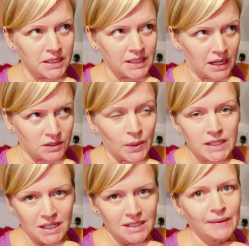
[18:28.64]
Yes,
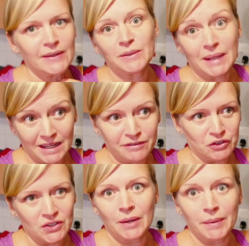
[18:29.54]
Wednesday tomorrow, so we're here for
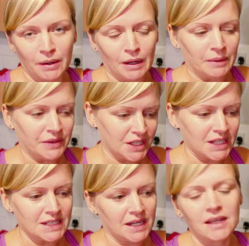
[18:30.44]
another day. We go home on
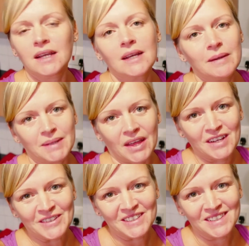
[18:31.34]
Thursday. yeah,
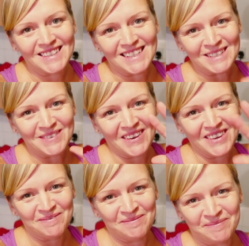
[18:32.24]
thanks for watching. See you
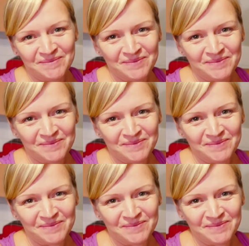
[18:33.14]
tomorrow.